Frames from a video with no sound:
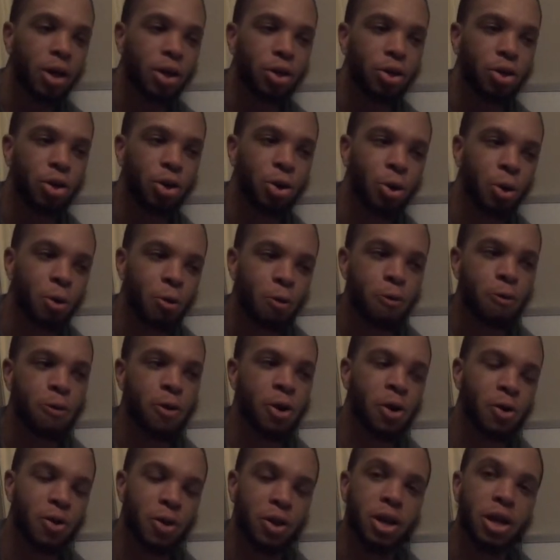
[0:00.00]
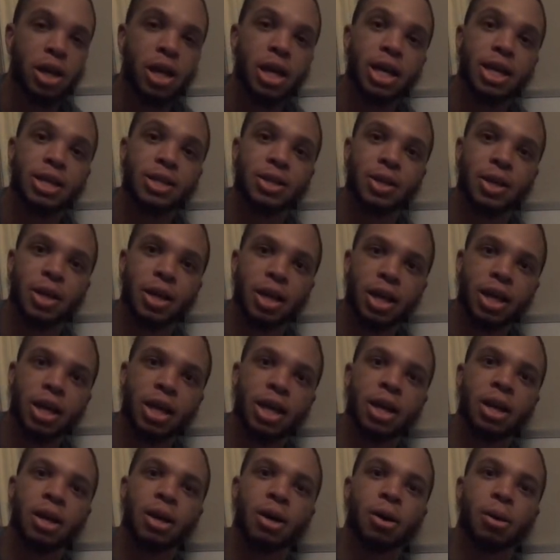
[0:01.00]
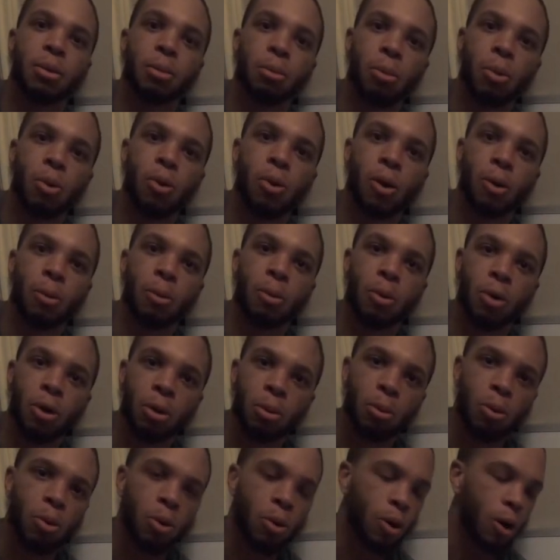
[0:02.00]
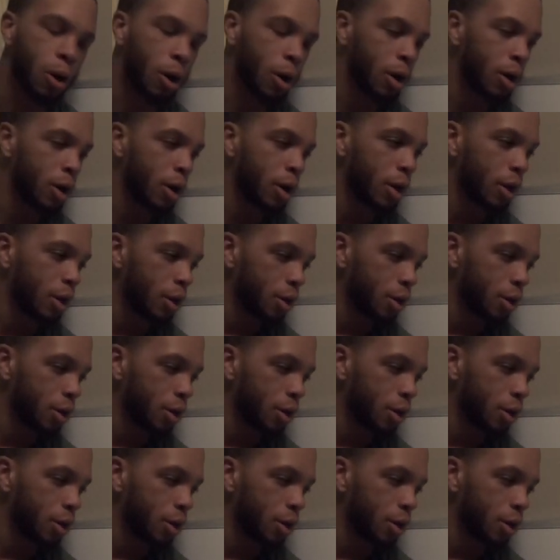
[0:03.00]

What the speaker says: you don't feel the need to eat more and more and more.